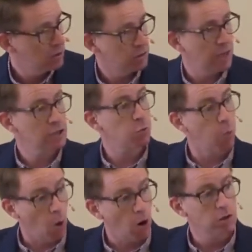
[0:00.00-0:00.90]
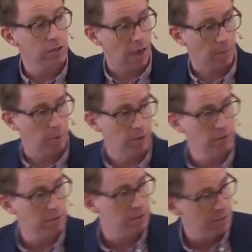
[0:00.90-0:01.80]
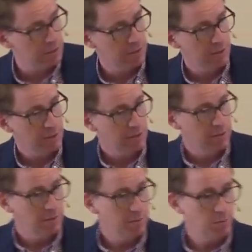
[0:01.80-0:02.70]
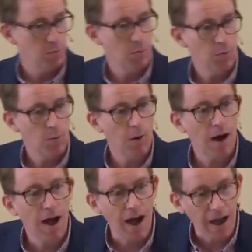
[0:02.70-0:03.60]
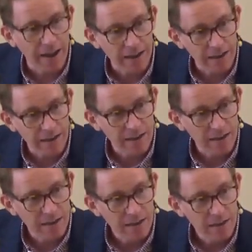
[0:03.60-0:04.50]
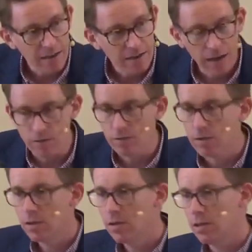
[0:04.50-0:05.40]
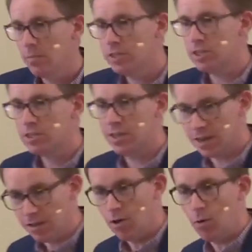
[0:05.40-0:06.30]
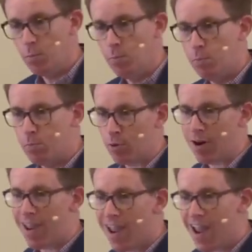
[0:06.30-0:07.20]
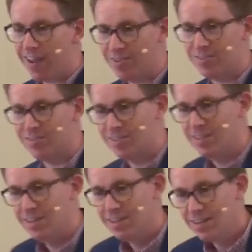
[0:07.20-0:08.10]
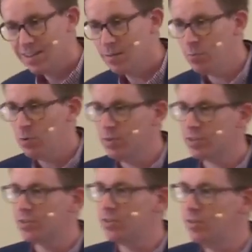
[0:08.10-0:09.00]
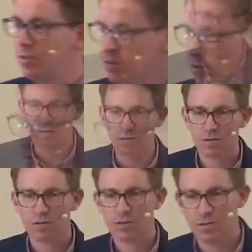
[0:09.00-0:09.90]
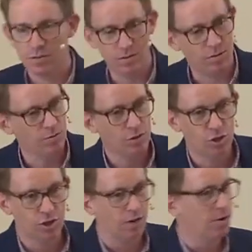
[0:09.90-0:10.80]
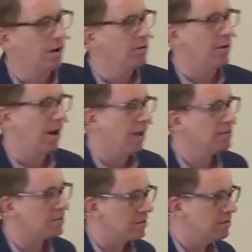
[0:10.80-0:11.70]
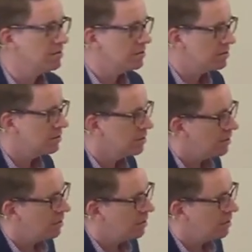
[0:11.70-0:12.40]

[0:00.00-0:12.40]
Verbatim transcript: So that's what happens. Why? Now, let me just take a little breath. Let me put this to you. Don't shout out your answers.